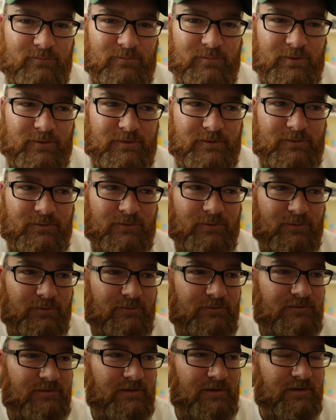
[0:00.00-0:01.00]
pretty cool
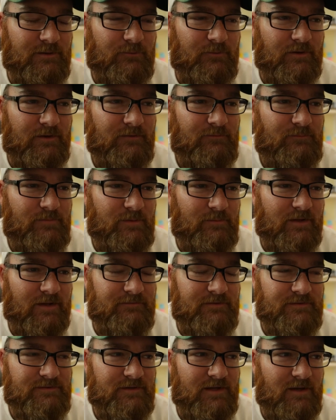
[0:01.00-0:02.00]
to hear what people
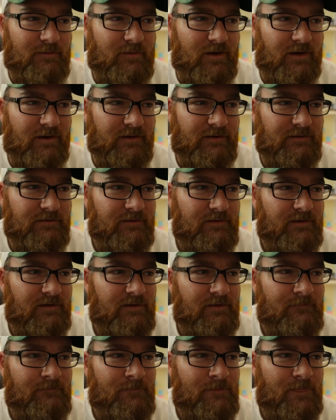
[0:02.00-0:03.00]
have to say about it.
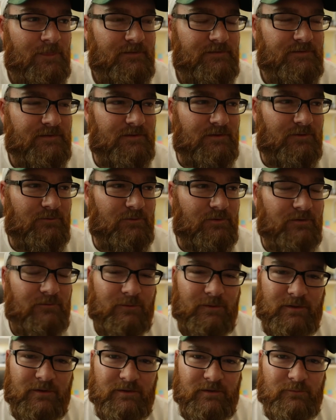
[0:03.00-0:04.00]
So we're,
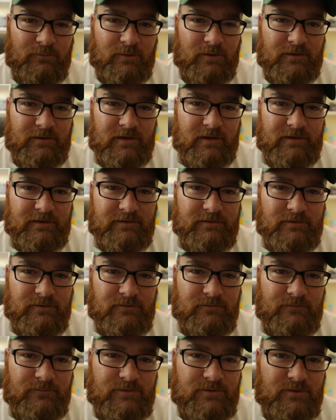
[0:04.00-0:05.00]
we're currently working on a
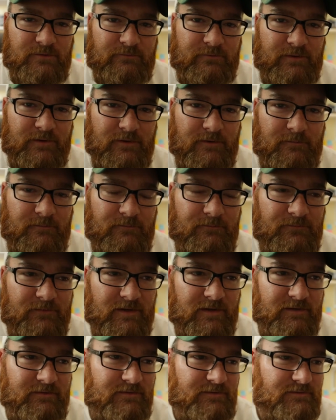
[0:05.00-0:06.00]
new short film,
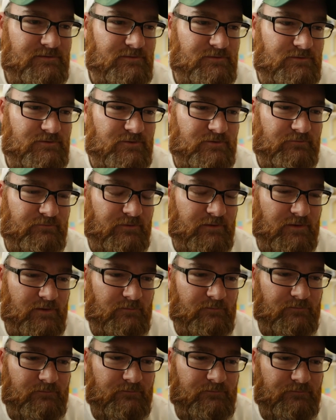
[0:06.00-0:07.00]
and in this new short
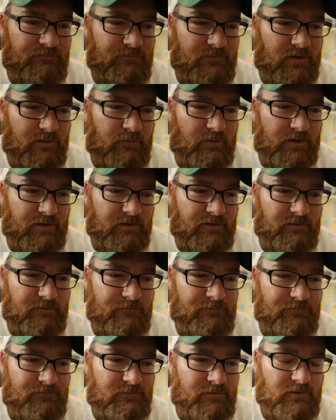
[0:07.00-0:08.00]
film, I want to
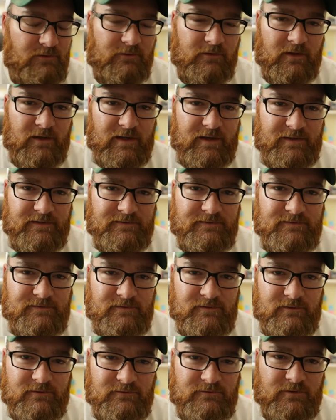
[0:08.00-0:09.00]
utilize,
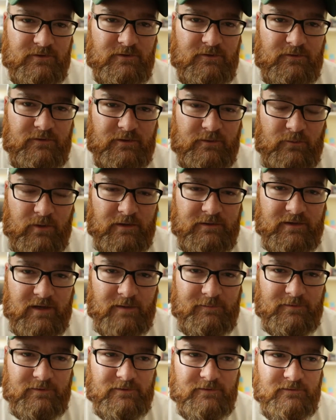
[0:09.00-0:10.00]
you know, drone, a
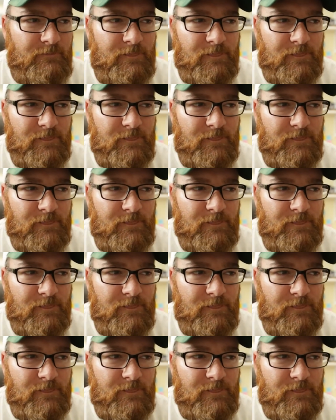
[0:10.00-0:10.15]
quadcopter.